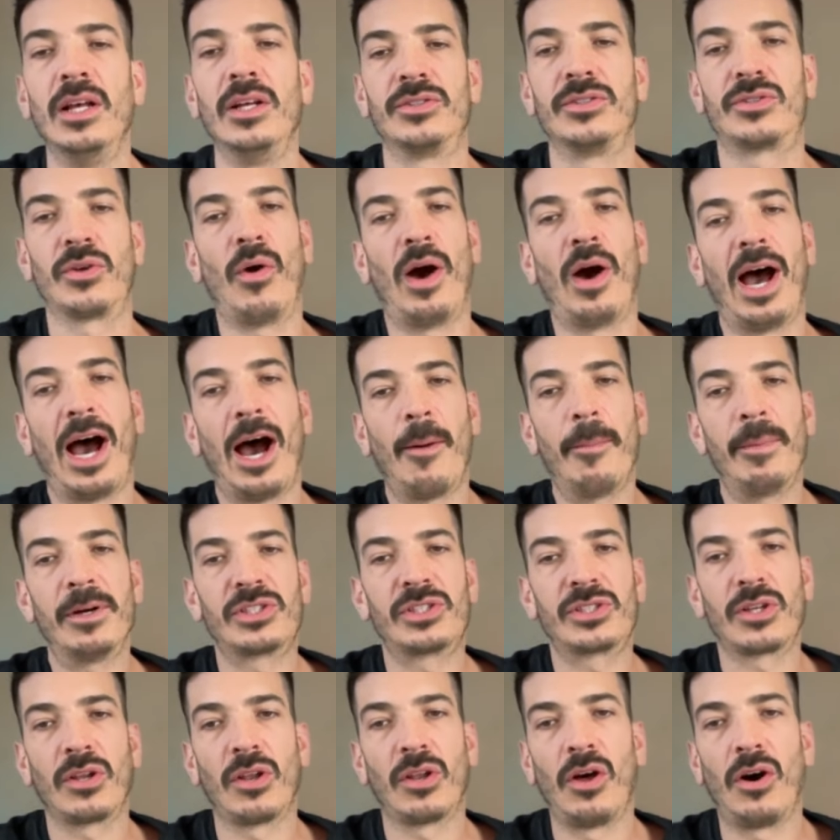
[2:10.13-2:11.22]
So, how
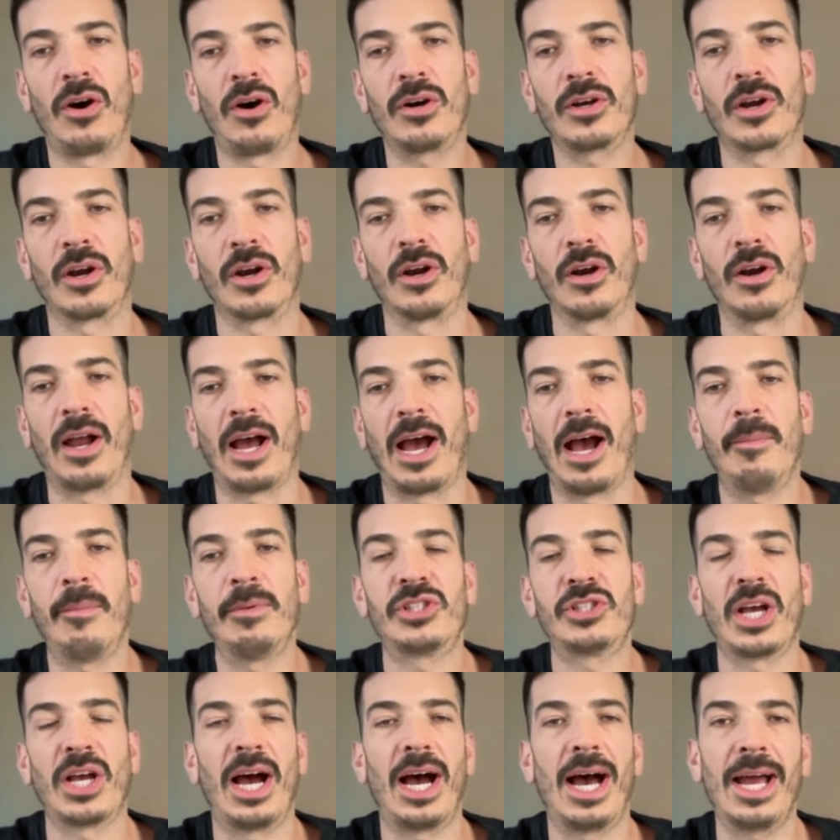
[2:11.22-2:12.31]
much longer, how
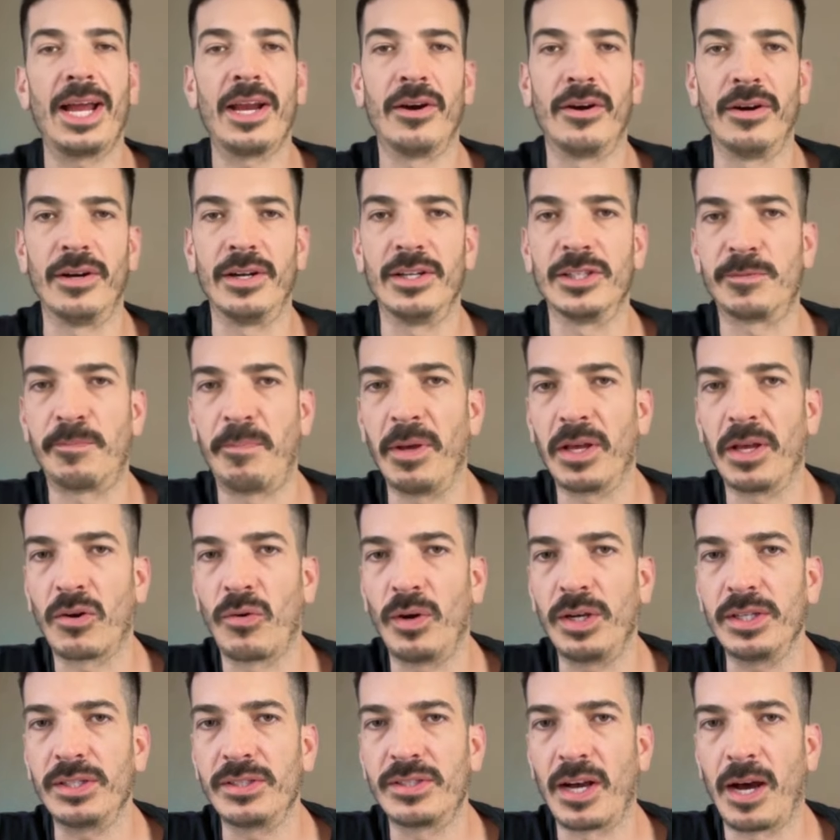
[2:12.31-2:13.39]
much higher is
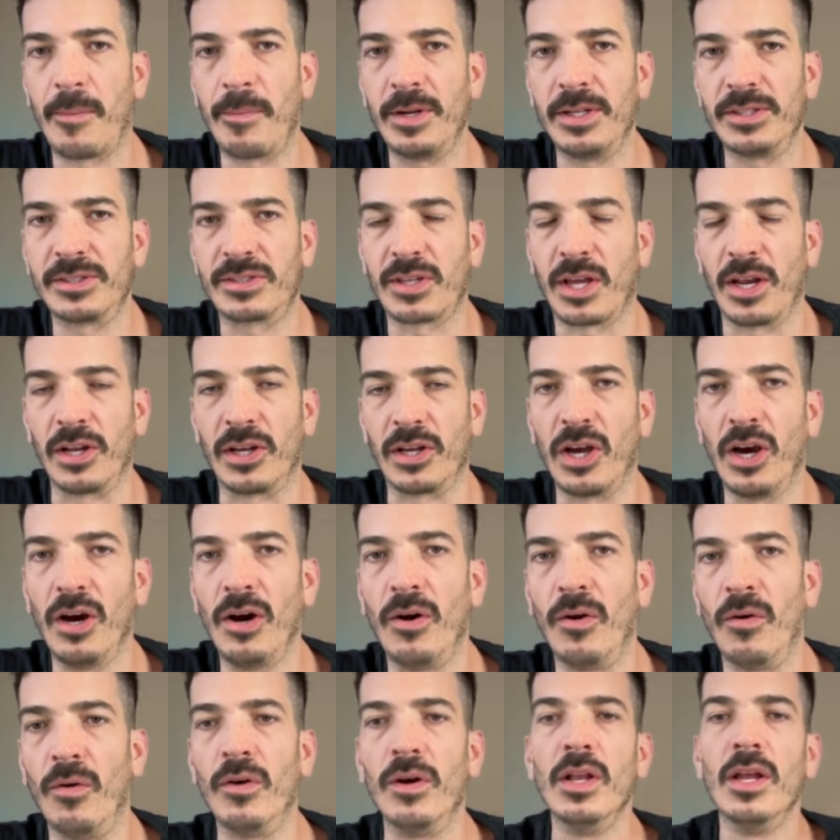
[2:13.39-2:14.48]
Bitcoin dominance going to
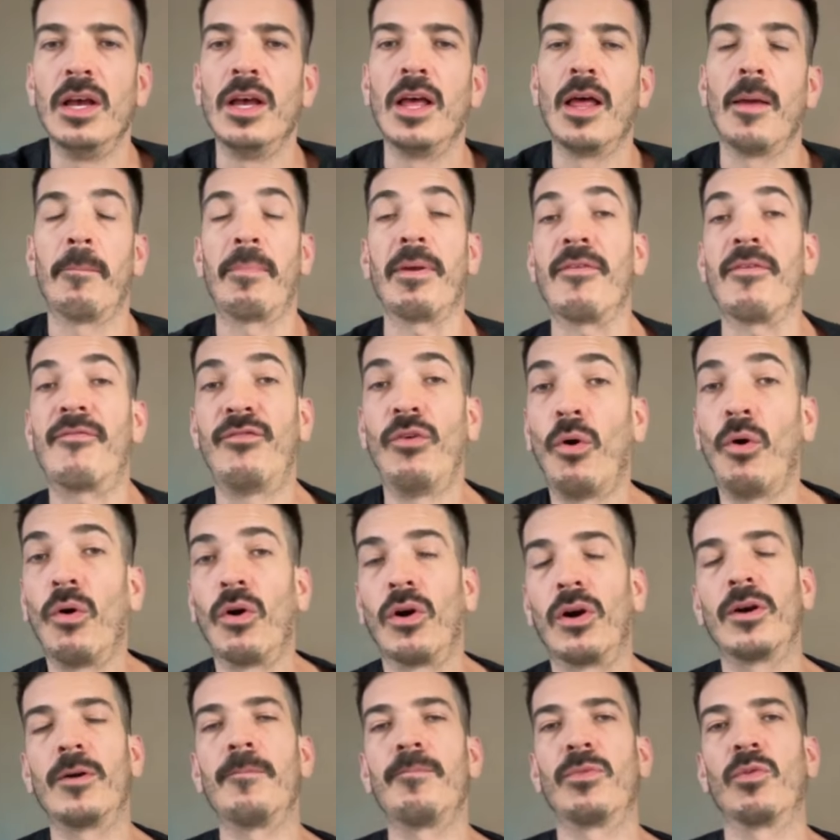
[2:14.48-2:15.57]
go
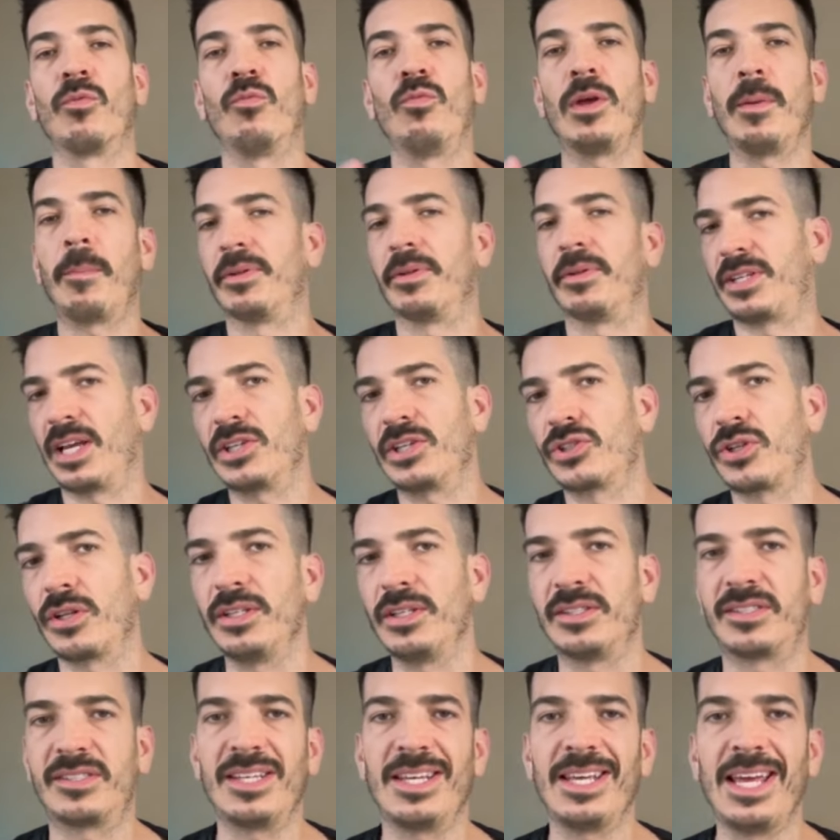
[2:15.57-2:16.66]
before we
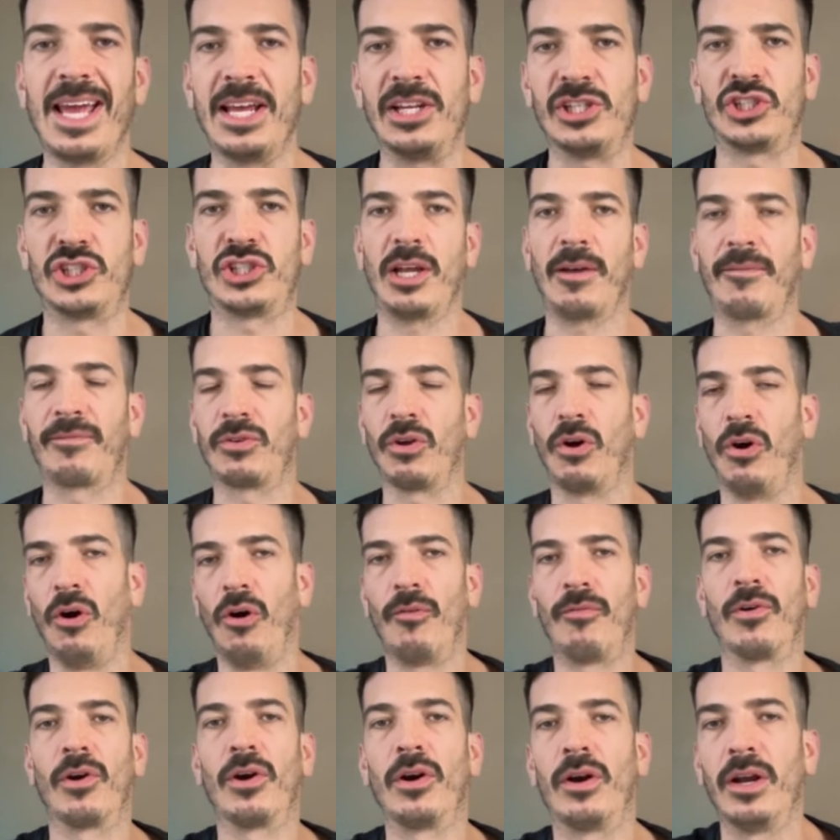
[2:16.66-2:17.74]
potentially see a shift
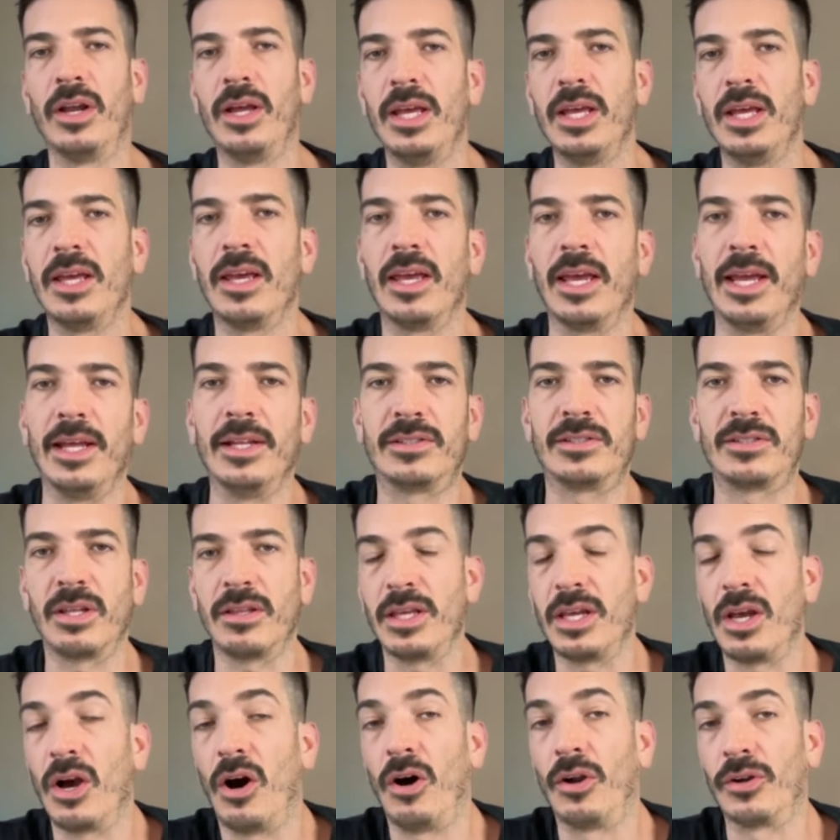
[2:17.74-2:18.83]
over into
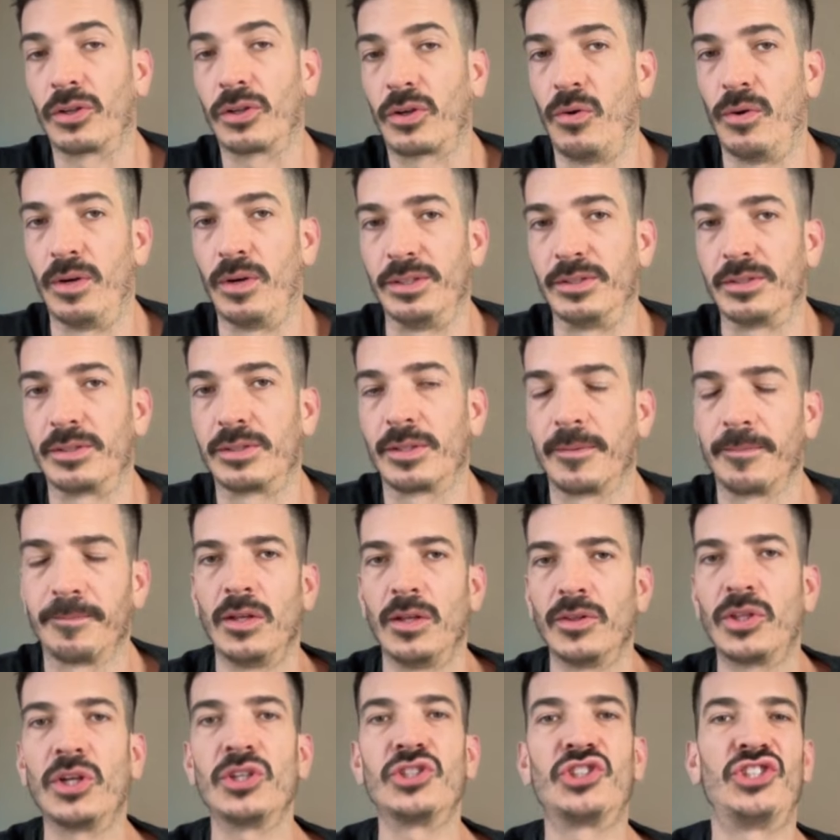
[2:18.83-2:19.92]
the altcoins?
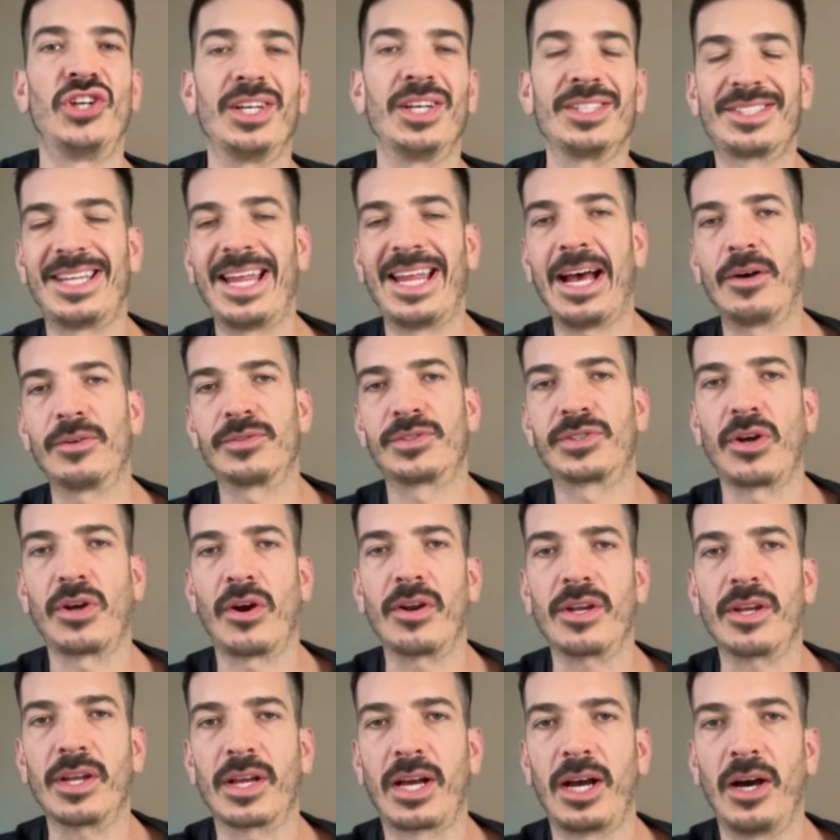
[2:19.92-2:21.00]
They're just now
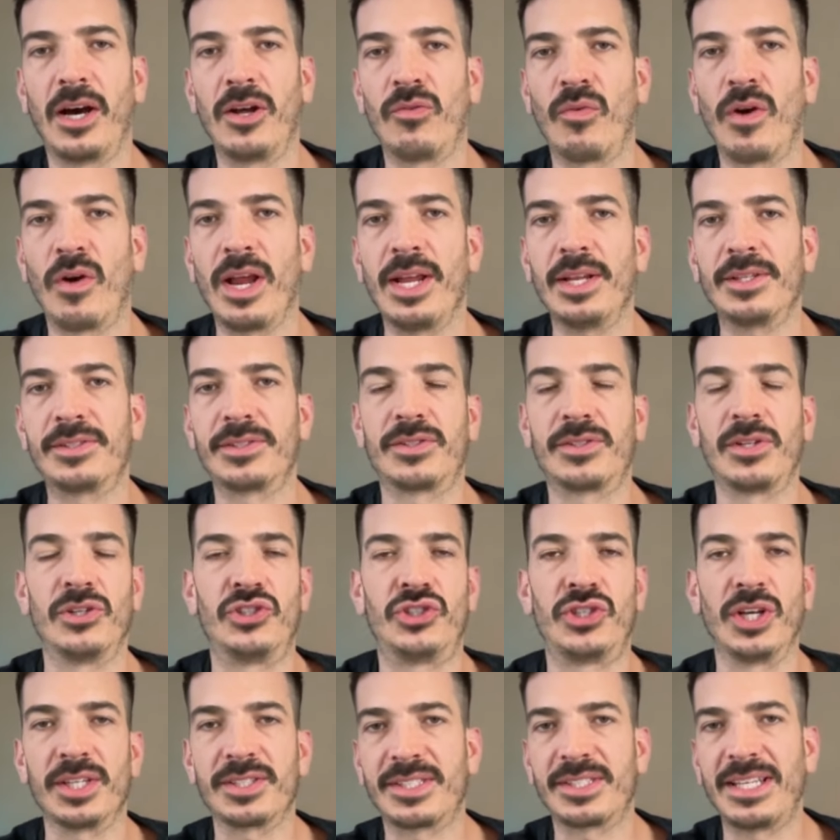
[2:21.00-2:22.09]
starting to cut rates. They're
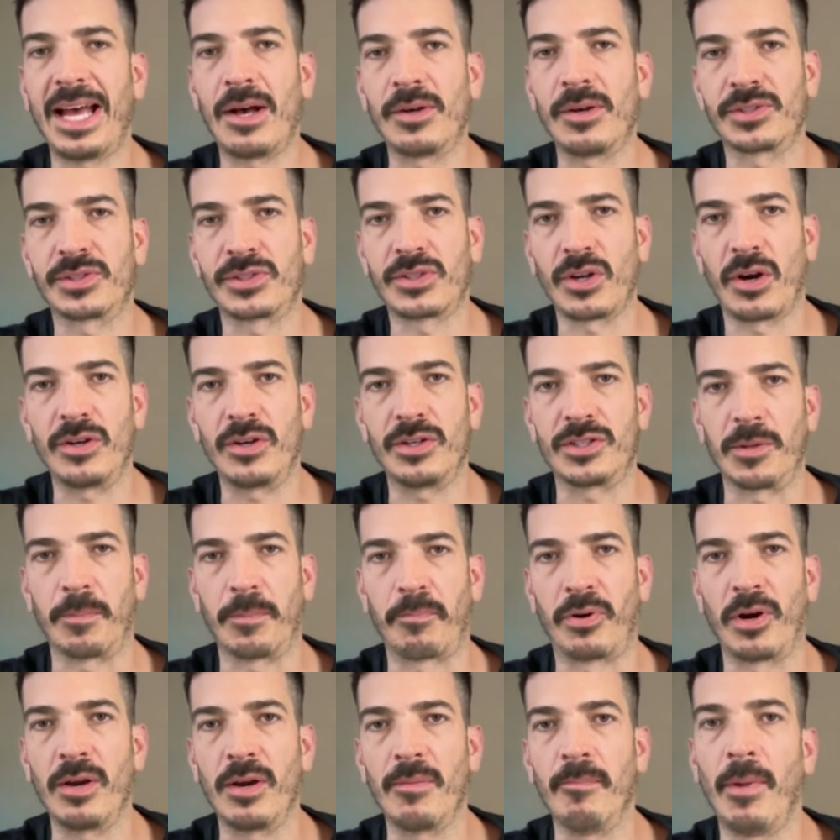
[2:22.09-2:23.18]
just now starting to
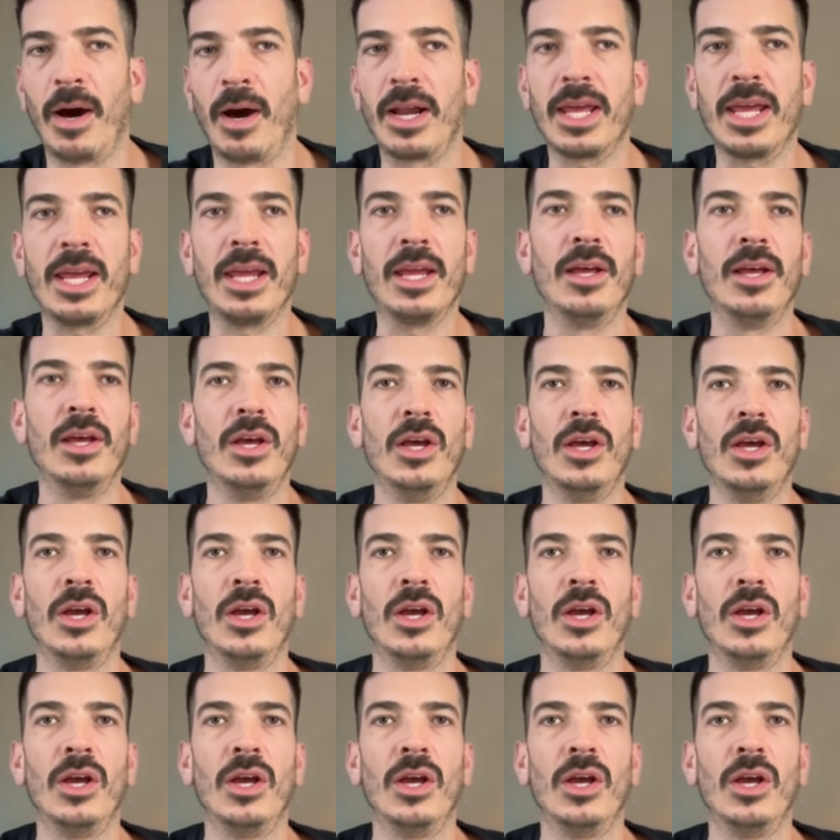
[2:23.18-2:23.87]
print money.